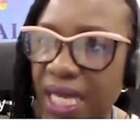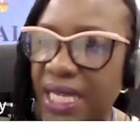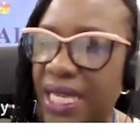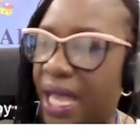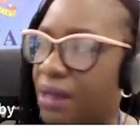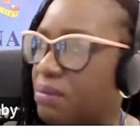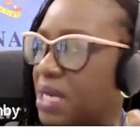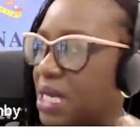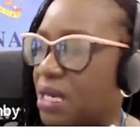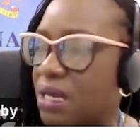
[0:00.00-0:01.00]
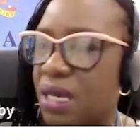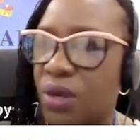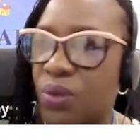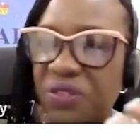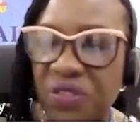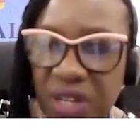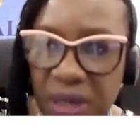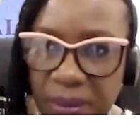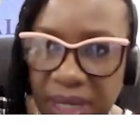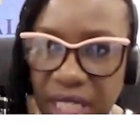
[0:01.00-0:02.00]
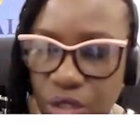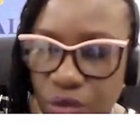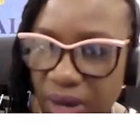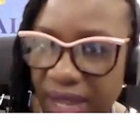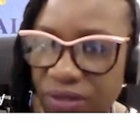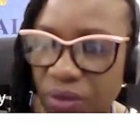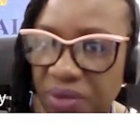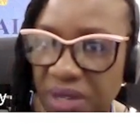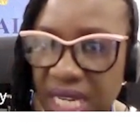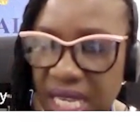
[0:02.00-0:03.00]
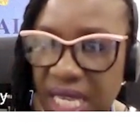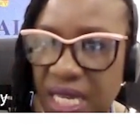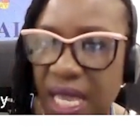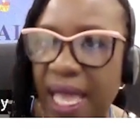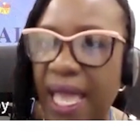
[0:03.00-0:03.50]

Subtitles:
it can be refurbished, retrofitted,